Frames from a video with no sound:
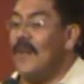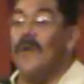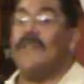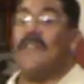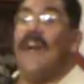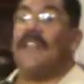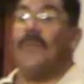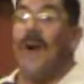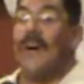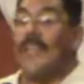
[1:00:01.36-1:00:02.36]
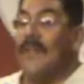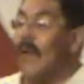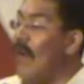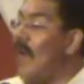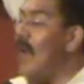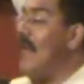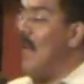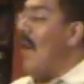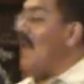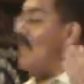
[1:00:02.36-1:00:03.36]
told you not to walk in the hole.
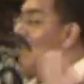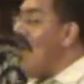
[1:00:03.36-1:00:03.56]
Why did you